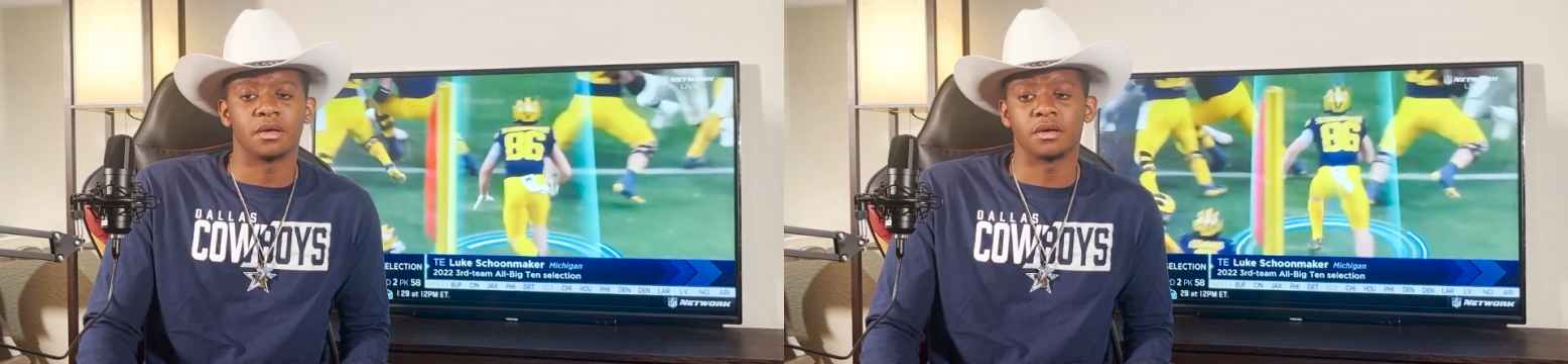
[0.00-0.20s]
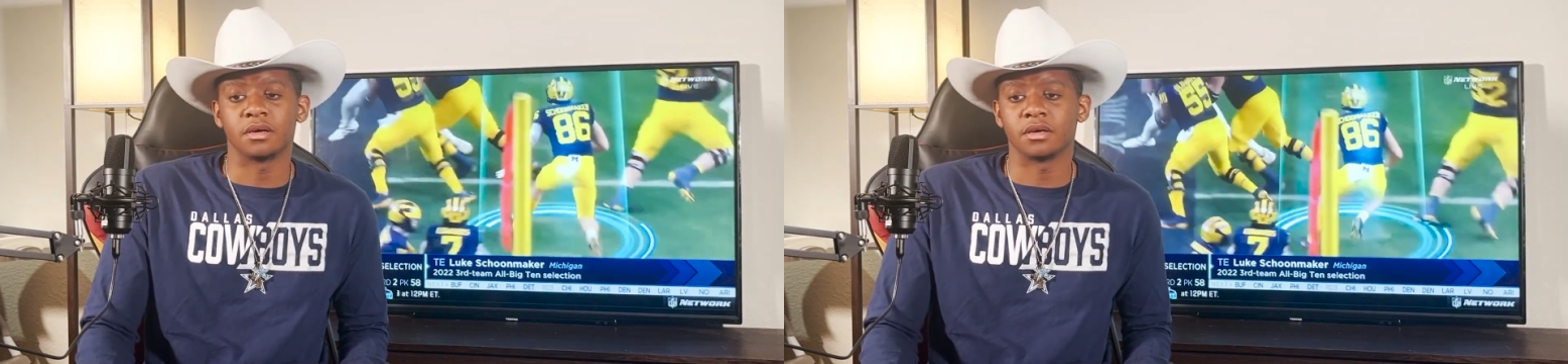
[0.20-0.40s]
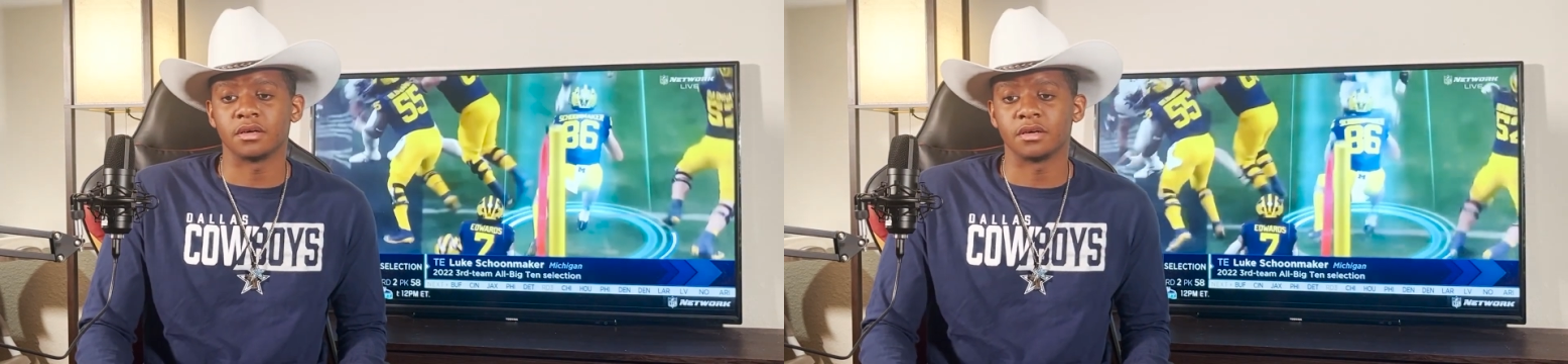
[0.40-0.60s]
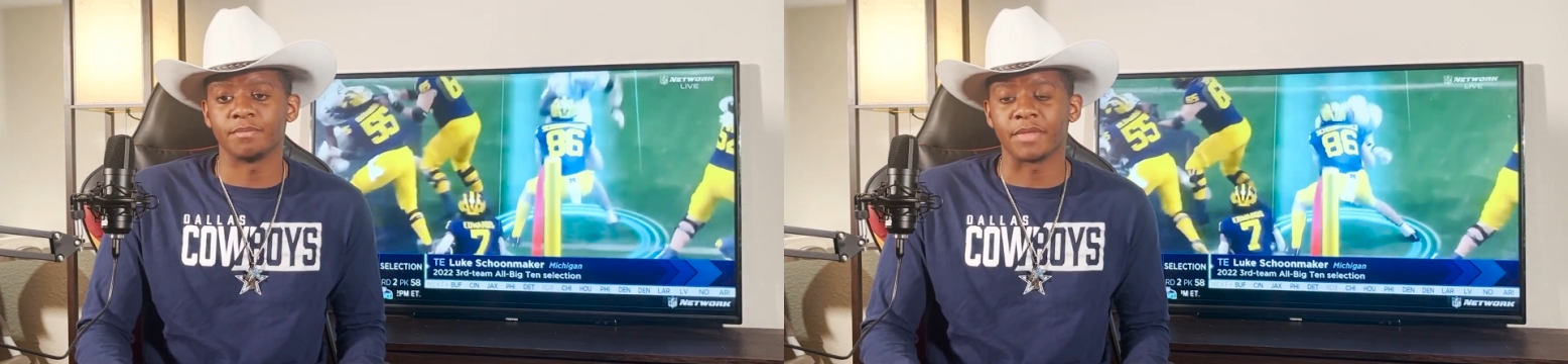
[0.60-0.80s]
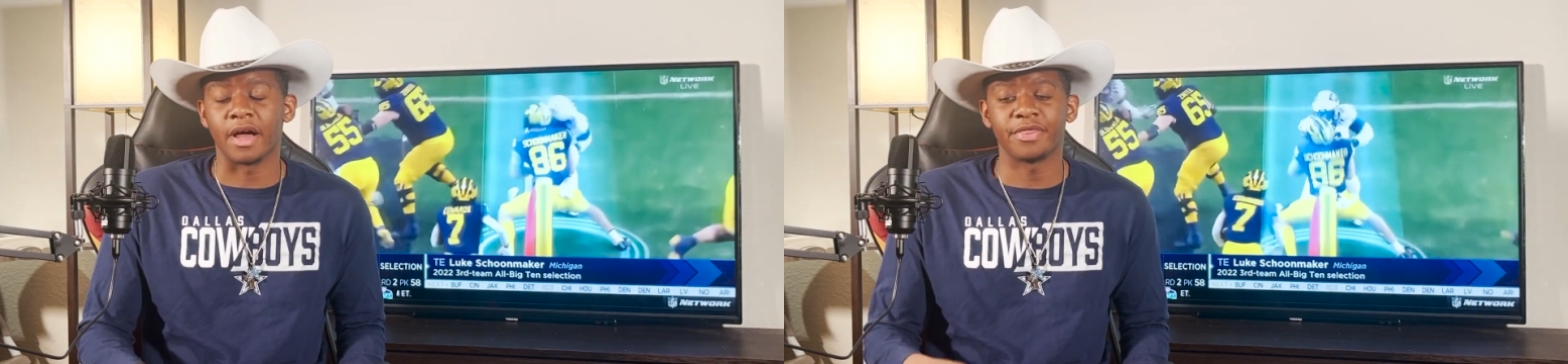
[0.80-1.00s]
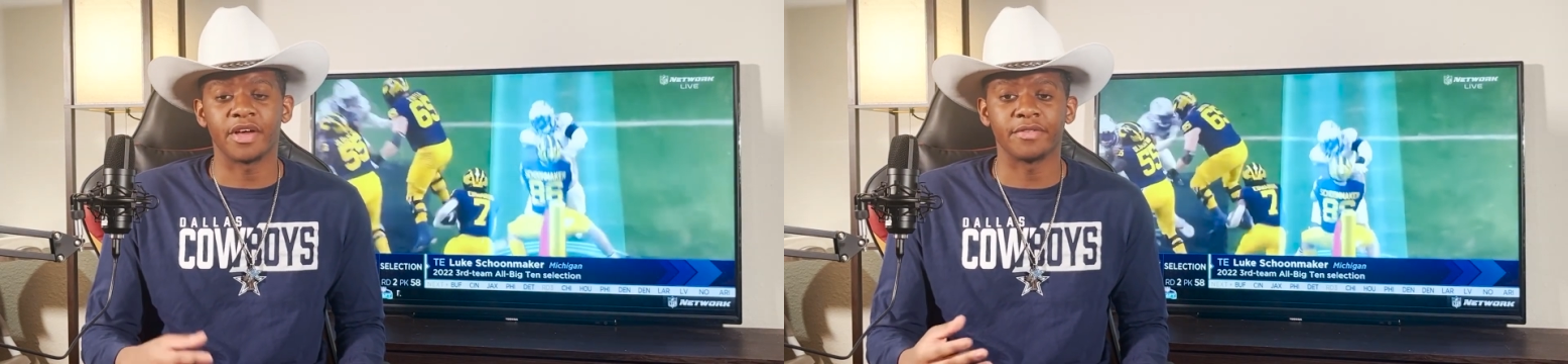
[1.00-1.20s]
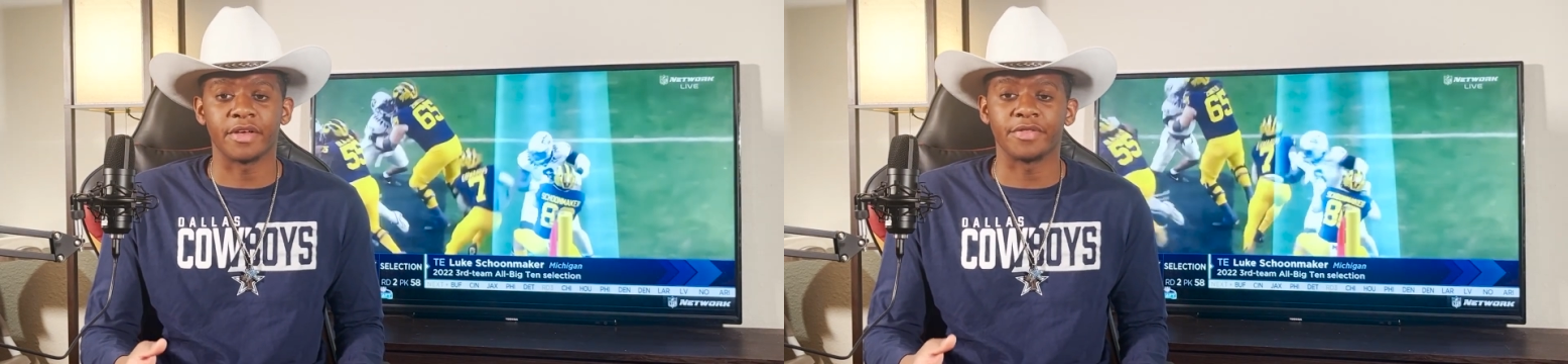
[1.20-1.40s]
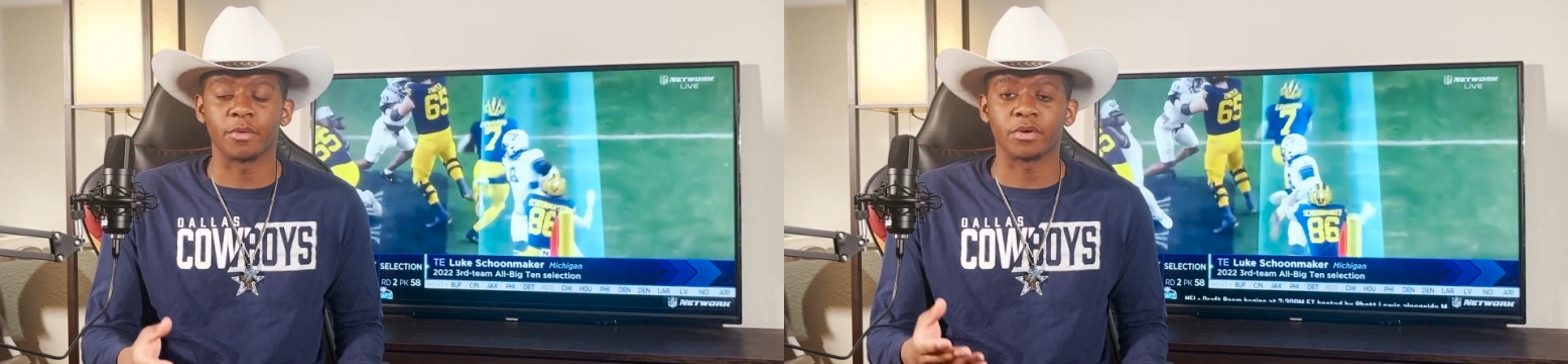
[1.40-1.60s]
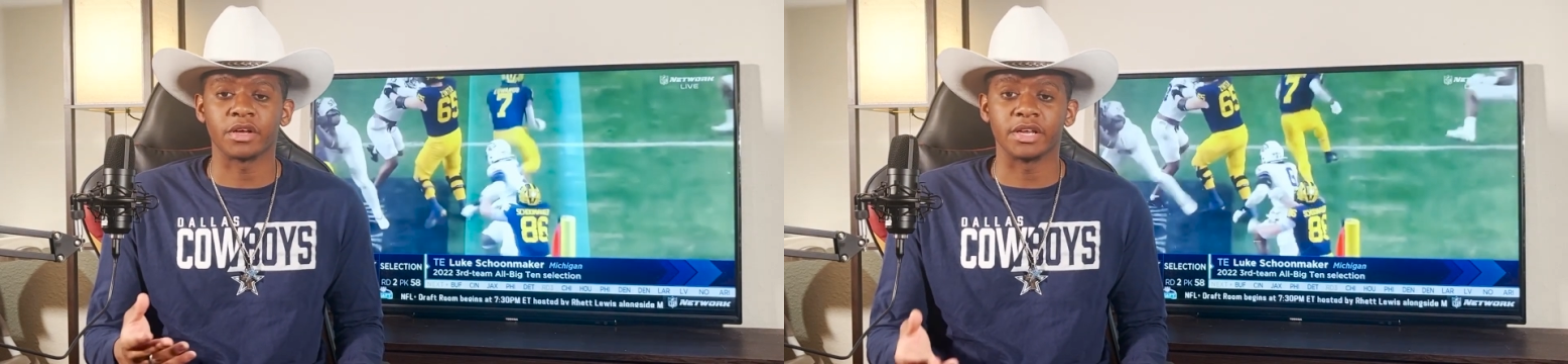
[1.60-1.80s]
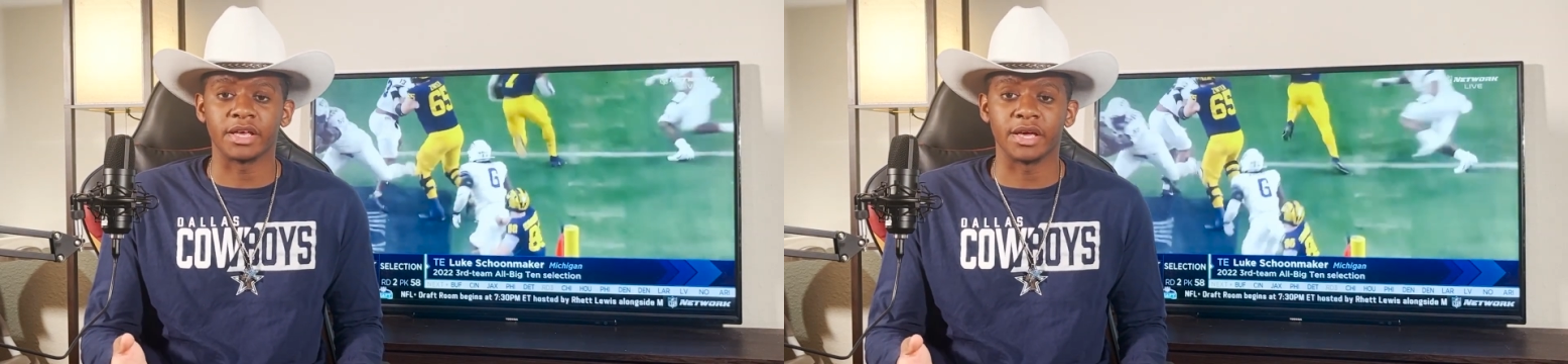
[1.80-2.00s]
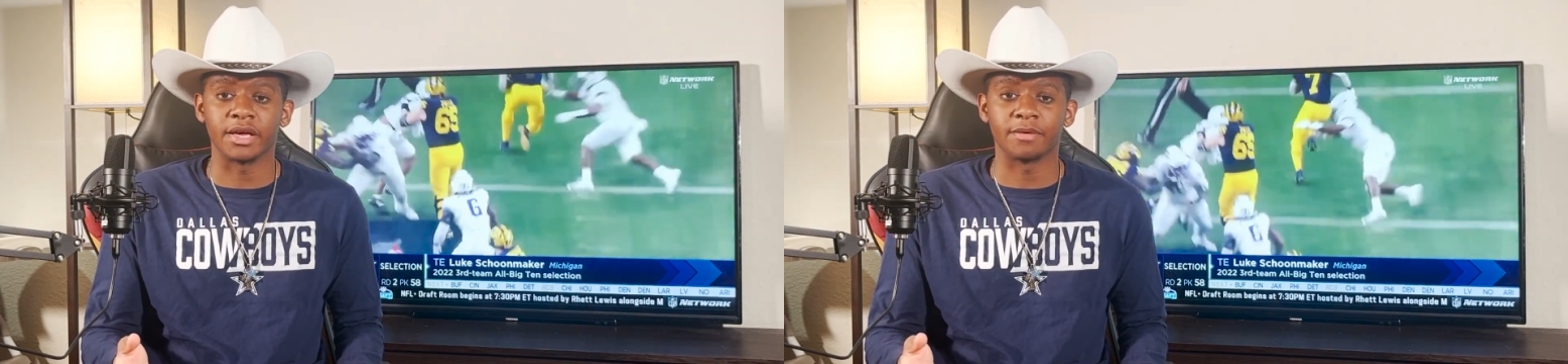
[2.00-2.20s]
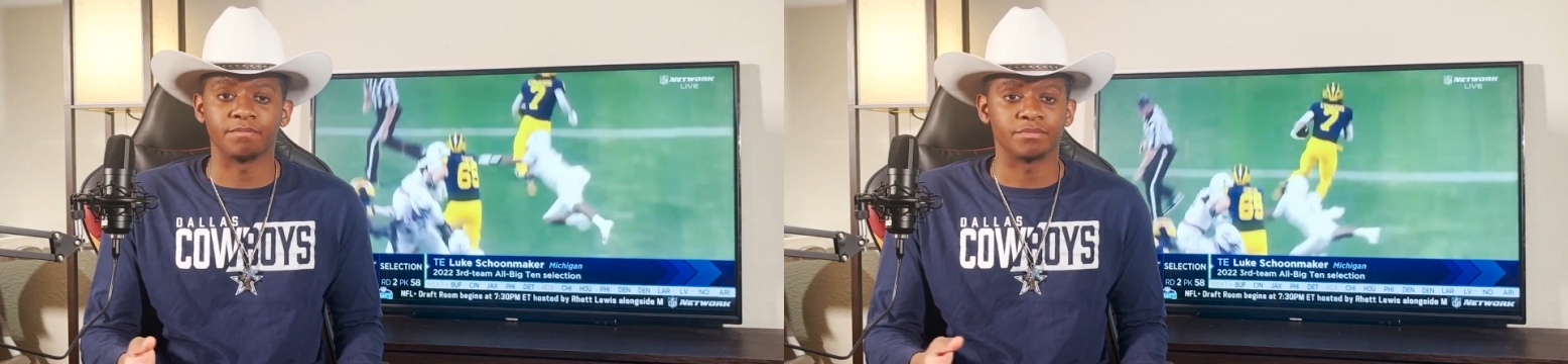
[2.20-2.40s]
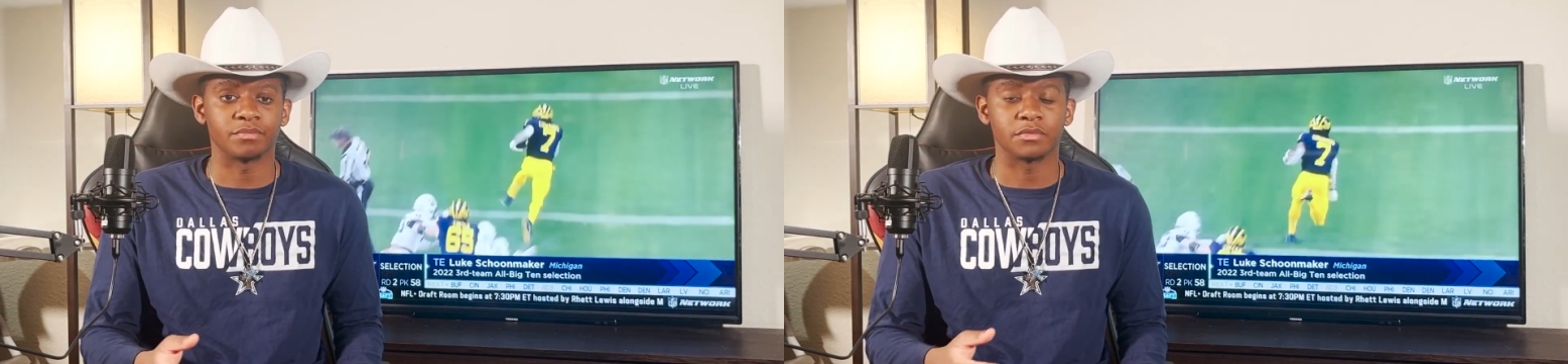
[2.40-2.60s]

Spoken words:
I thought that they were going to get